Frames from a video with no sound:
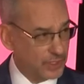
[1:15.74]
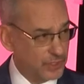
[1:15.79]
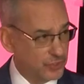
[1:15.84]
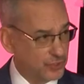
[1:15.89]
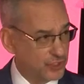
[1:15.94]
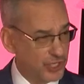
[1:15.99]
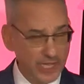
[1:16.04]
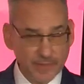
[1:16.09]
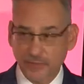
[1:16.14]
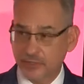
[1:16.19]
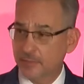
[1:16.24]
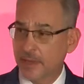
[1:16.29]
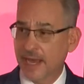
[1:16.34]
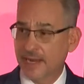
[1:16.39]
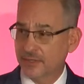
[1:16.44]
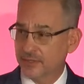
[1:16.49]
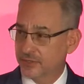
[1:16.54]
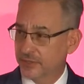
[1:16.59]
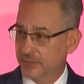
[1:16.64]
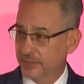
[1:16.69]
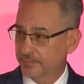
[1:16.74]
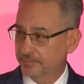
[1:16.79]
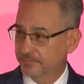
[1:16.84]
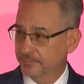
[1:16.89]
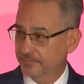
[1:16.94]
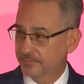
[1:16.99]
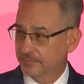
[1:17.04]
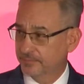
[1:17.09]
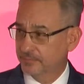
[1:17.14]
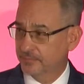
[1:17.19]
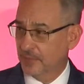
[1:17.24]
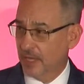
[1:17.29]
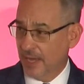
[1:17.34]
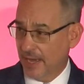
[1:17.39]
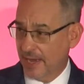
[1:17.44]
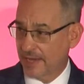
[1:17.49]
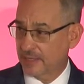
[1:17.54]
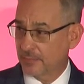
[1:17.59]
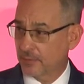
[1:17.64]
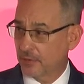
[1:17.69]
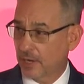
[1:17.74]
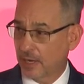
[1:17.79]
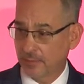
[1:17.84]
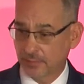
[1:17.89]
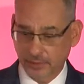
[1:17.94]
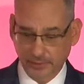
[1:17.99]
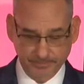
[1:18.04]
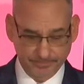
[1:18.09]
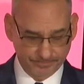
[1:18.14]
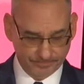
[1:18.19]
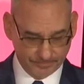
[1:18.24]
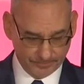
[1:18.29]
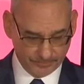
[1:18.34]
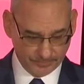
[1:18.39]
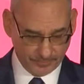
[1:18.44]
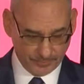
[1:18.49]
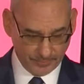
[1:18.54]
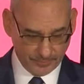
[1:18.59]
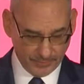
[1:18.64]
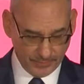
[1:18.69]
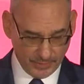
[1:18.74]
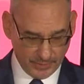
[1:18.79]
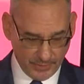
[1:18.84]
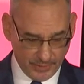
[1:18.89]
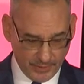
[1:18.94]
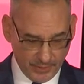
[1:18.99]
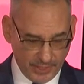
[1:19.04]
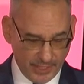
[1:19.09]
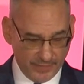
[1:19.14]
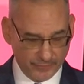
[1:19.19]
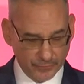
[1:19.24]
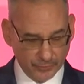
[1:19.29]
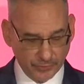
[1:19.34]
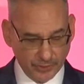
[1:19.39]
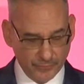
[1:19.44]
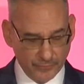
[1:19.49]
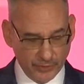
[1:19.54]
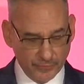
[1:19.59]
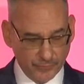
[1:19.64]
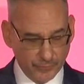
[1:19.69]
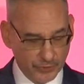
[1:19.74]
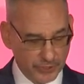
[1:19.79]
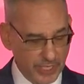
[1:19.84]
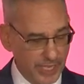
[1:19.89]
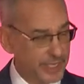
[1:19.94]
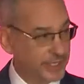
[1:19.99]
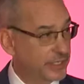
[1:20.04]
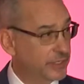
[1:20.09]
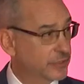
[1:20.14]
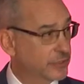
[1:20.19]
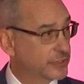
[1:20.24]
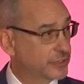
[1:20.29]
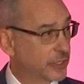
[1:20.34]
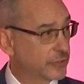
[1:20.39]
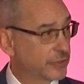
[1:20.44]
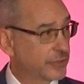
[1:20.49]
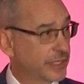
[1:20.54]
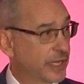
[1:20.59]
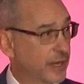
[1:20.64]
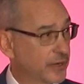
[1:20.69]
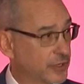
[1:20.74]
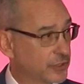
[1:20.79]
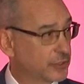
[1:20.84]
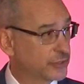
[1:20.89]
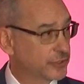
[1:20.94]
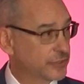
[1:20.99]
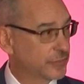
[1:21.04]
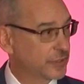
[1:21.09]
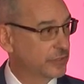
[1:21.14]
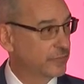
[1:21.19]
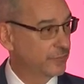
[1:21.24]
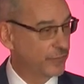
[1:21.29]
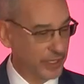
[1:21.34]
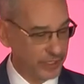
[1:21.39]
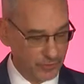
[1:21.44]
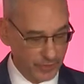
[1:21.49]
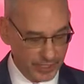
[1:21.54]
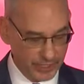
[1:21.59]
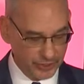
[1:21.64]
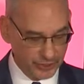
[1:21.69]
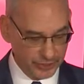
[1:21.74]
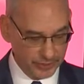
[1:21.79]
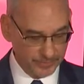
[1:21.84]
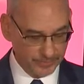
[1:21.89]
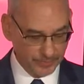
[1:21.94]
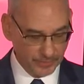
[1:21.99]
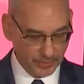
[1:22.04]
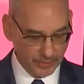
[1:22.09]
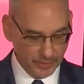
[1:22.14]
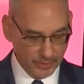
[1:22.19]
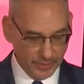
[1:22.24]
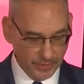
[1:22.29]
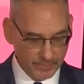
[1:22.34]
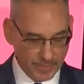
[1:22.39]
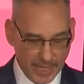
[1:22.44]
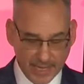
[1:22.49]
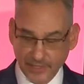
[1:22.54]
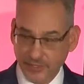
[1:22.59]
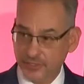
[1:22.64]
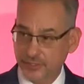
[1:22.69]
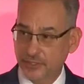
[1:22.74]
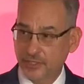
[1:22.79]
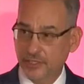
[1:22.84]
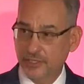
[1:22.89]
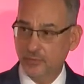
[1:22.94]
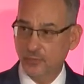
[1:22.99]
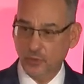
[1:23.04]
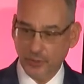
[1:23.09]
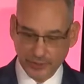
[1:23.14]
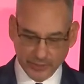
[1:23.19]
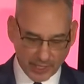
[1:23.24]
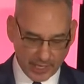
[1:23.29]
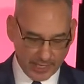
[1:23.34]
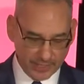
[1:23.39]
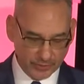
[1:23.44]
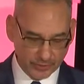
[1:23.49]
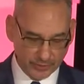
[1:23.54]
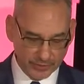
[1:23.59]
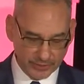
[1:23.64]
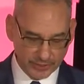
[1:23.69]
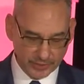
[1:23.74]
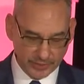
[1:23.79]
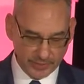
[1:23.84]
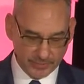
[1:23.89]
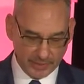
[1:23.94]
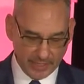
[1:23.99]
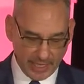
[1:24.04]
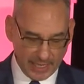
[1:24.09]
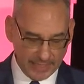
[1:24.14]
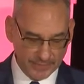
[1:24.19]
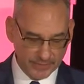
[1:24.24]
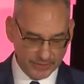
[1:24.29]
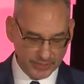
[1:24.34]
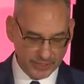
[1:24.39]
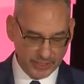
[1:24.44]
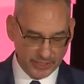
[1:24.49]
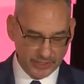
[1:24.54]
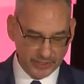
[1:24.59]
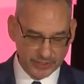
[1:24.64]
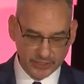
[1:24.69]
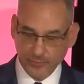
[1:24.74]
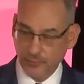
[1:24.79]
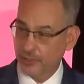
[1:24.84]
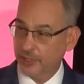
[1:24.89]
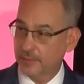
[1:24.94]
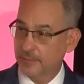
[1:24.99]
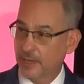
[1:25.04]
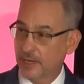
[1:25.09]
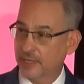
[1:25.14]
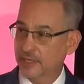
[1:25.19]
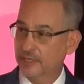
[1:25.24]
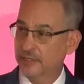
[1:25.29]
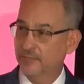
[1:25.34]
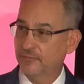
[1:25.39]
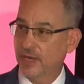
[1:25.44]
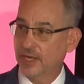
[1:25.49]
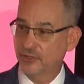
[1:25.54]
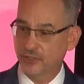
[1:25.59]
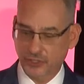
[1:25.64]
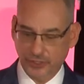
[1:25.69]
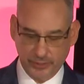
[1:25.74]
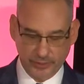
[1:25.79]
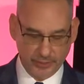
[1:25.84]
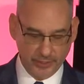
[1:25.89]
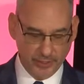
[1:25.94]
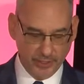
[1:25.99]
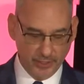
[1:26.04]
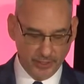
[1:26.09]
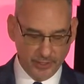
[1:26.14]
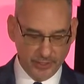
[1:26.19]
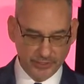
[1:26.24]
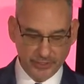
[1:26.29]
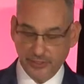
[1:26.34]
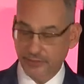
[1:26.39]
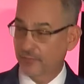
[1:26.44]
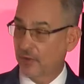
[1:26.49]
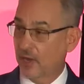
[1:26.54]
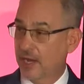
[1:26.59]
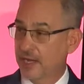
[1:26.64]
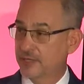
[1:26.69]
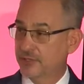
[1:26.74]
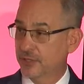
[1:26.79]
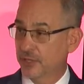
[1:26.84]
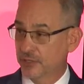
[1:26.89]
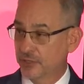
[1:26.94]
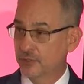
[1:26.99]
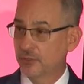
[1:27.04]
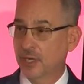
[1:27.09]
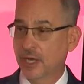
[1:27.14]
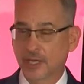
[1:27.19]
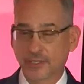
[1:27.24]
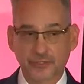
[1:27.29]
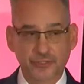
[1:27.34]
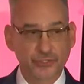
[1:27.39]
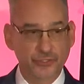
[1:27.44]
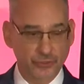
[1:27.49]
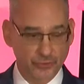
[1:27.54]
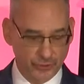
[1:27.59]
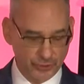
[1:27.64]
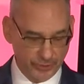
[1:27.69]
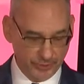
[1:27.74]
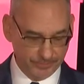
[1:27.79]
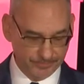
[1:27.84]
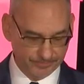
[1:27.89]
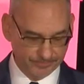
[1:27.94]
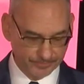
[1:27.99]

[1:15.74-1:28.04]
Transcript: James Madison had a problem. After living for 10 years under the Articles of Confederation, Madison had worked tirelessly behind the scenes to bring about a convention to devise a new constitution.